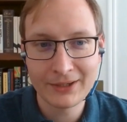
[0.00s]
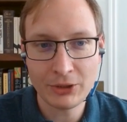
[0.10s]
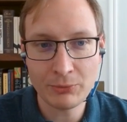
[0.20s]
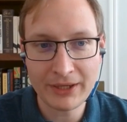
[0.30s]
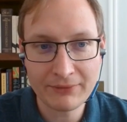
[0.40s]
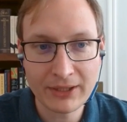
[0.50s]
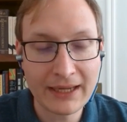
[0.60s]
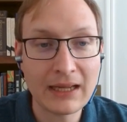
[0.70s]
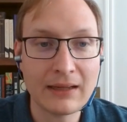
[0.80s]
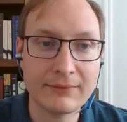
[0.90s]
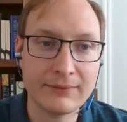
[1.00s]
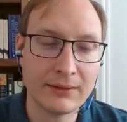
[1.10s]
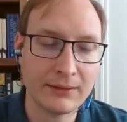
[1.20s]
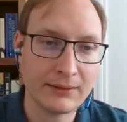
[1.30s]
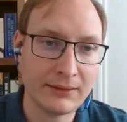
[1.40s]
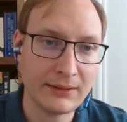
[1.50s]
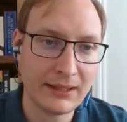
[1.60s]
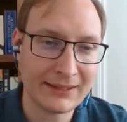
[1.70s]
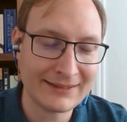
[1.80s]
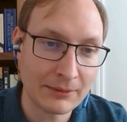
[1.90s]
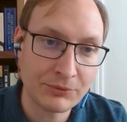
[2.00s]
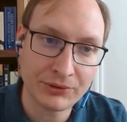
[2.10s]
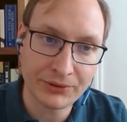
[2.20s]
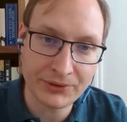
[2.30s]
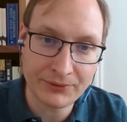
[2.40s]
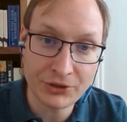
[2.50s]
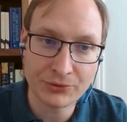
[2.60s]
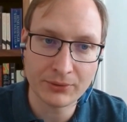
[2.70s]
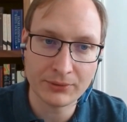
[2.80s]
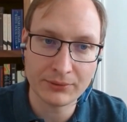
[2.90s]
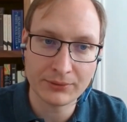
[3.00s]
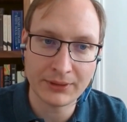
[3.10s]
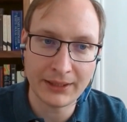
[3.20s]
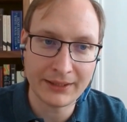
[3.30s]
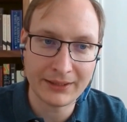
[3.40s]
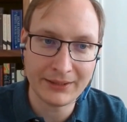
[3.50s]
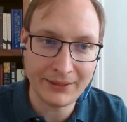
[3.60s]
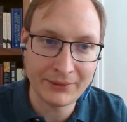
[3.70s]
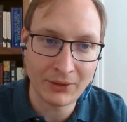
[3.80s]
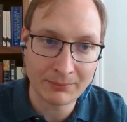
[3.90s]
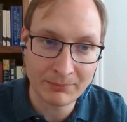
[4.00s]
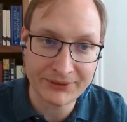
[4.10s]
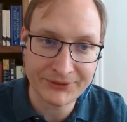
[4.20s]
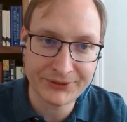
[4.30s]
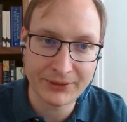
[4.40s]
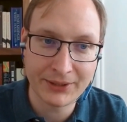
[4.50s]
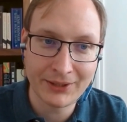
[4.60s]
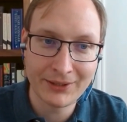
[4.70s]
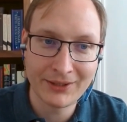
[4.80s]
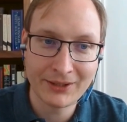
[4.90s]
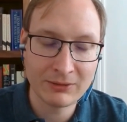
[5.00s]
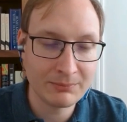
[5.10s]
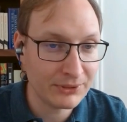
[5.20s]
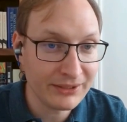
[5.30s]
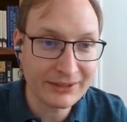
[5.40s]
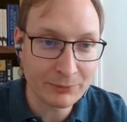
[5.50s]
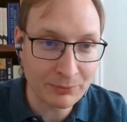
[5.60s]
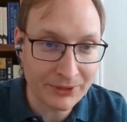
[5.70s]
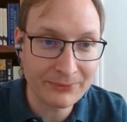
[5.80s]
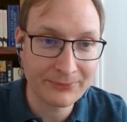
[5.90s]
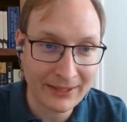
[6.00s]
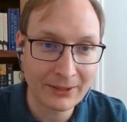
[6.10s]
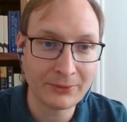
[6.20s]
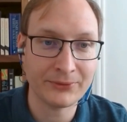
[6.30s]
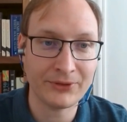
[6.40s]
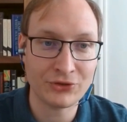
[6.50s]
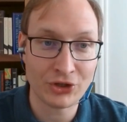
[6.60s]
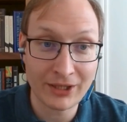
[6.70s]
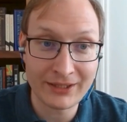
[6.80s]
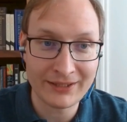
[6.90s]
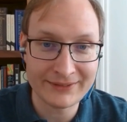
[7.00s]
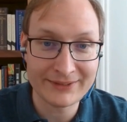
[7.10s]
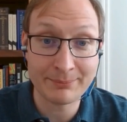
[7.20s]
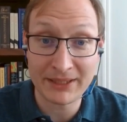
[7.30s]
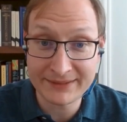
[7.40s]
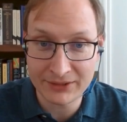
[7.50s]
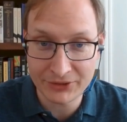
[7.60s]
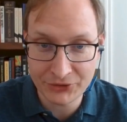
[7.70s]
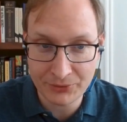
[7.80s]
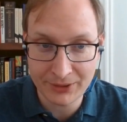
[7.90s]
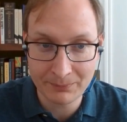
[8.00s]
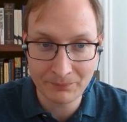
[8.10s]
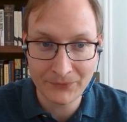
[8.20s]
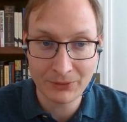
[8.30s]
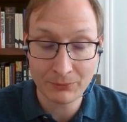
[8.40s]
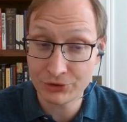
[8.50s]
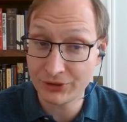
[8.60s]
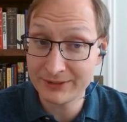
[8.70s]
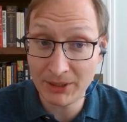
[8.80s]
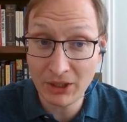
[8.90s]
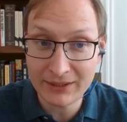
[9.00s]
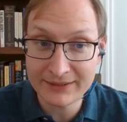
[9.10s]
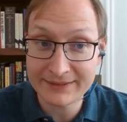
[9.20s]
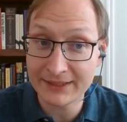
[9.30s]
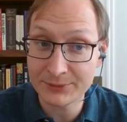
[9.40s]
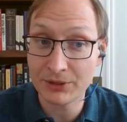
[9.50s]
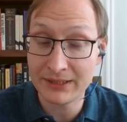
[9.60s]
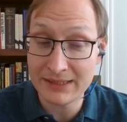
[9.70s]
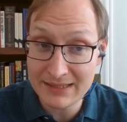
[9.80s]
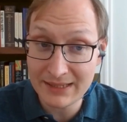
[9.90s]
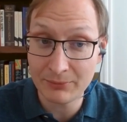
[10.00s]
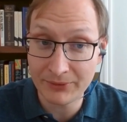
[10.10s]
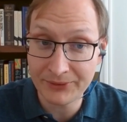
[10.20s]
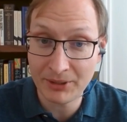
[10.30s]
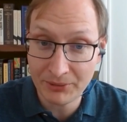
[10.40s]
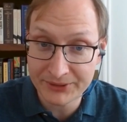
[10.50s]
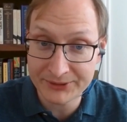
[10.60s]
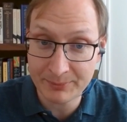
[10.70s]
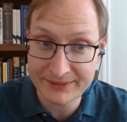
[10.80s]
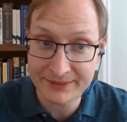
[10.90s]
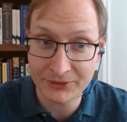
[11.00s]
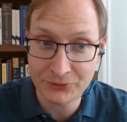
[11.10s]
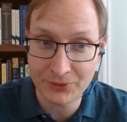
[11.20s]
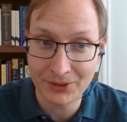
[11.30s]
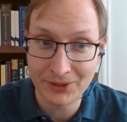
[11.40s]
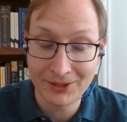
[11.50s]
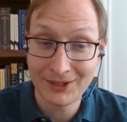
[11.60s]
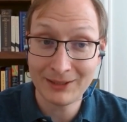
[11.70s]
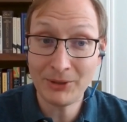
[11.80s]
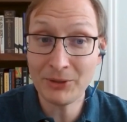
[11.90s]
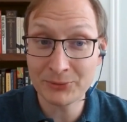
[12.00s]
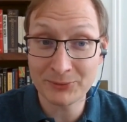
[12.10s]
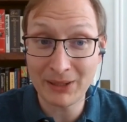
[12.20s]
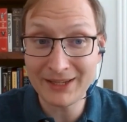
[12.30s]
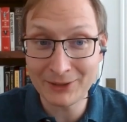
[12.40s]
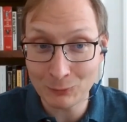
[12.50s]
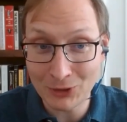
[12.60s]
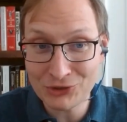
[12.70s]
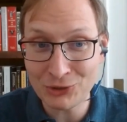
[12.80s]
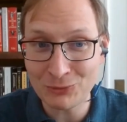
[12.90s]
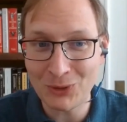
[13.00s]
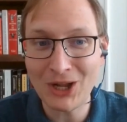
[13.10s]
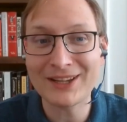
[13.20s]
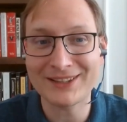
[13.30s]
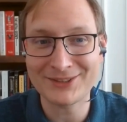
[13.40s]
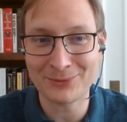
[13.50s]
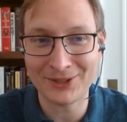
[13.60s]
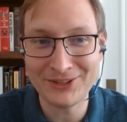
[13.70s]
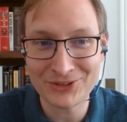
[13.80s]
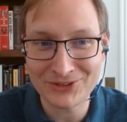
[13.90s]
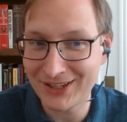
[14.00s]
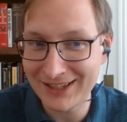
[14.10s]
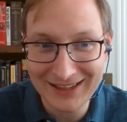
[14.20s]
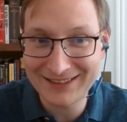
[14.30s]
you would ever have an exceptional individual like Elon Musk completely refound the Chinese space industry, which, let's be honest, that's what he did with America's space industry. America was buying Russian rockets, right? Just like